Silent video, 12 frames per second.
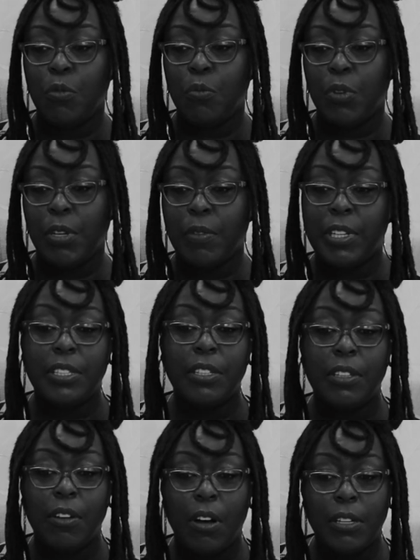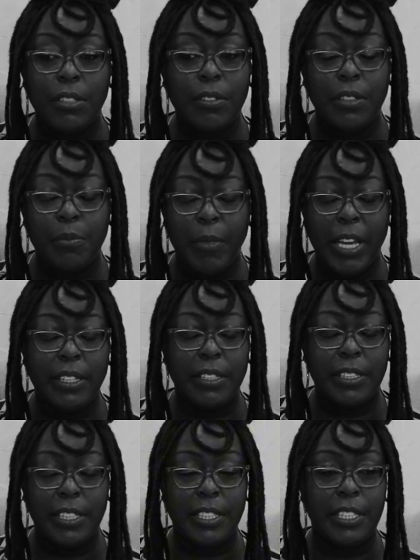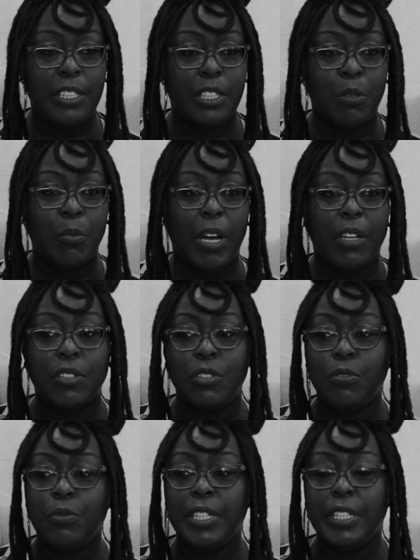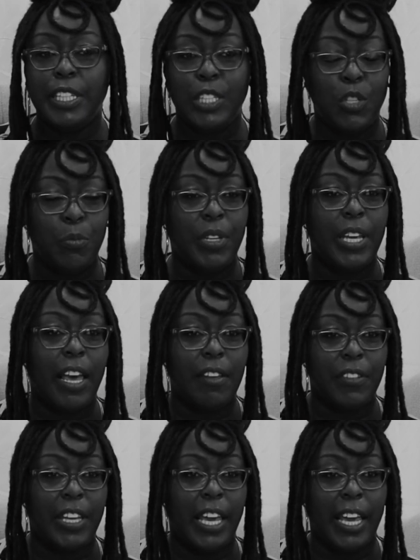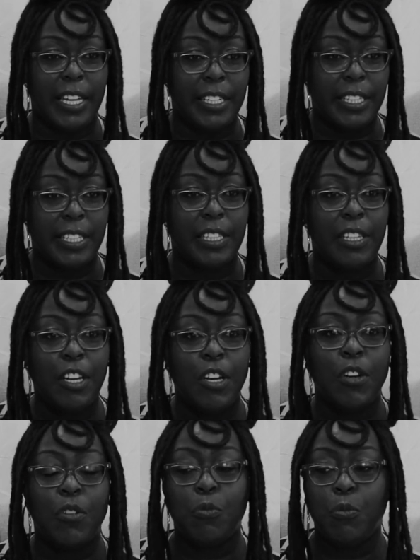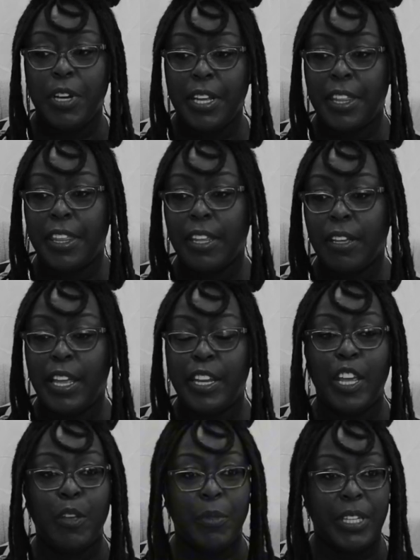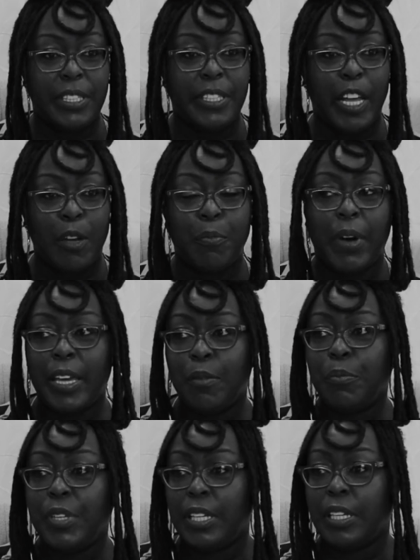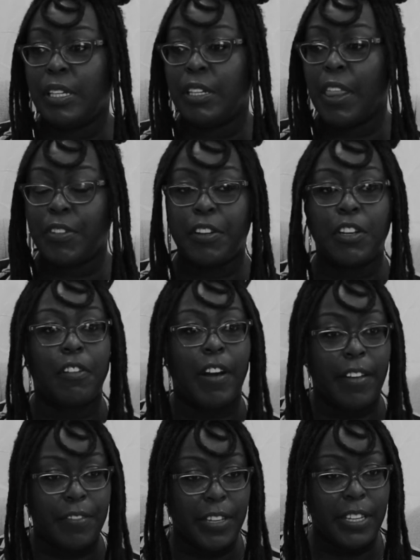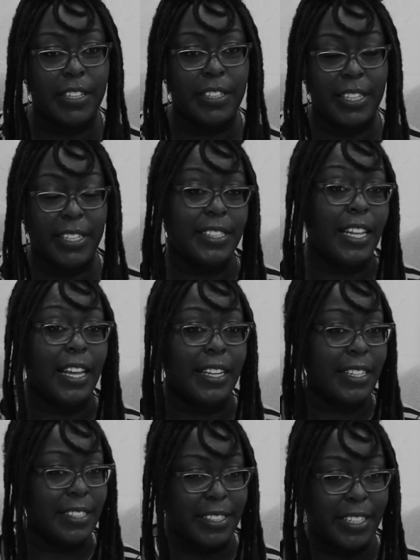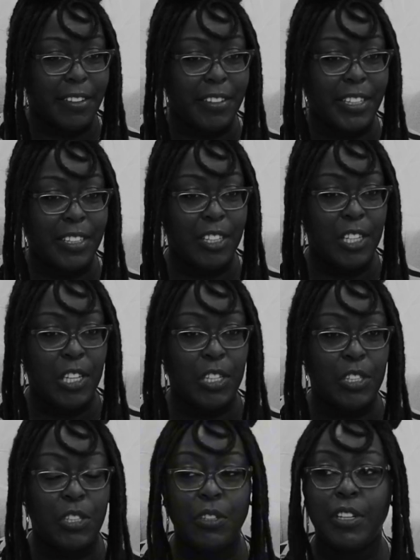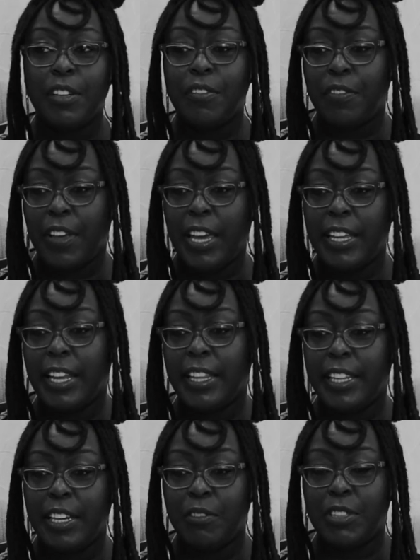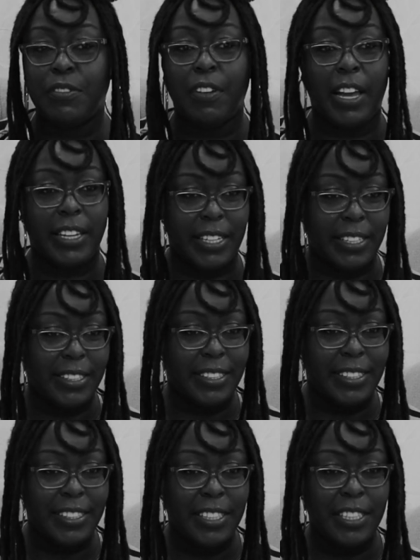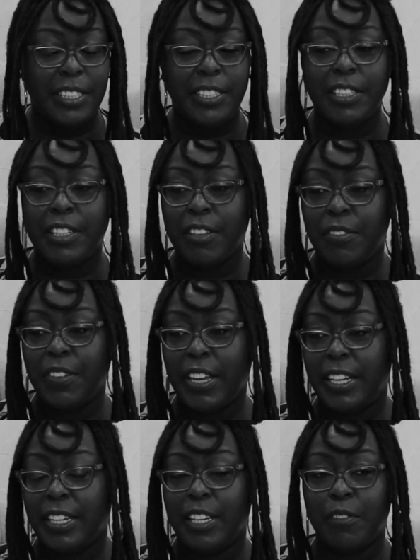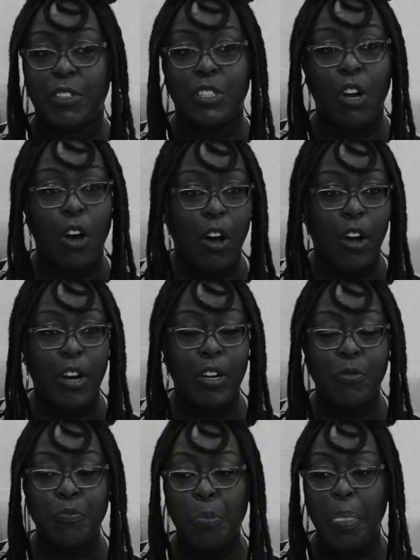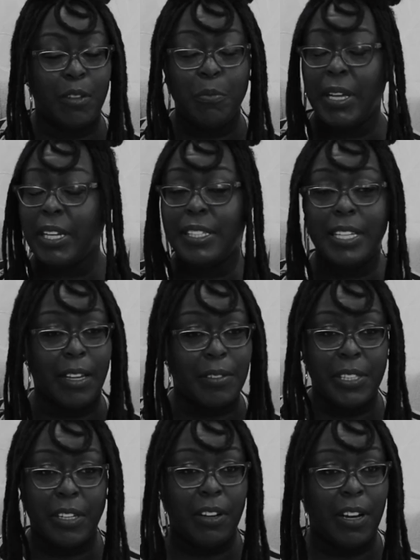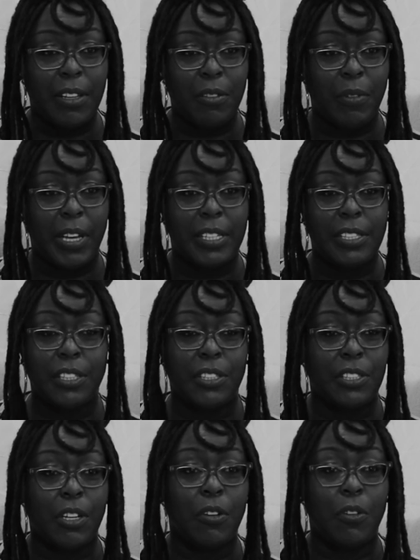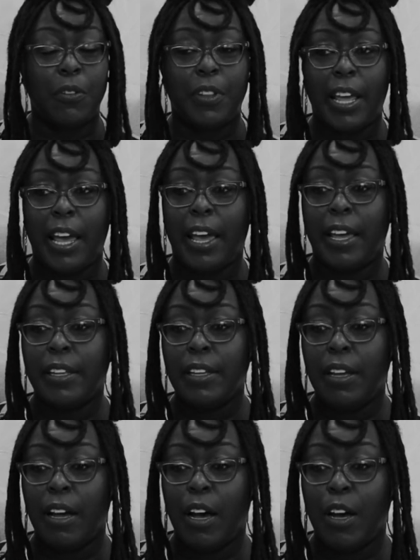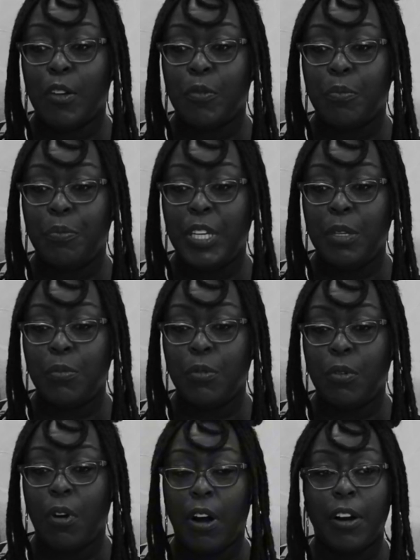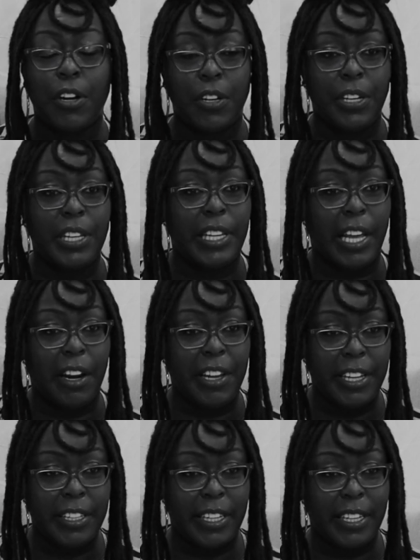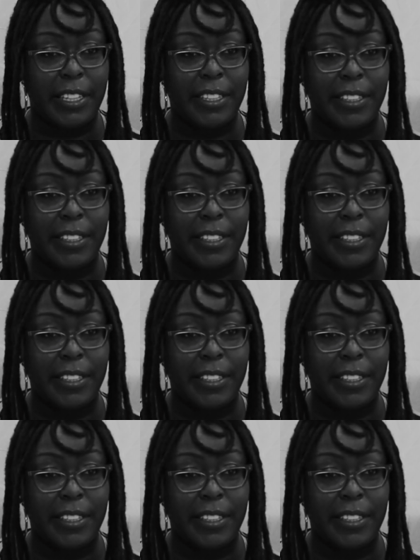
We want to also make decisions about, do we need to be heavy handed with an image that might be very graphic? Is that necessary to convey that there was violence, to convey that there was harm? So many times there are other ways to show that people are hurt and they're healing.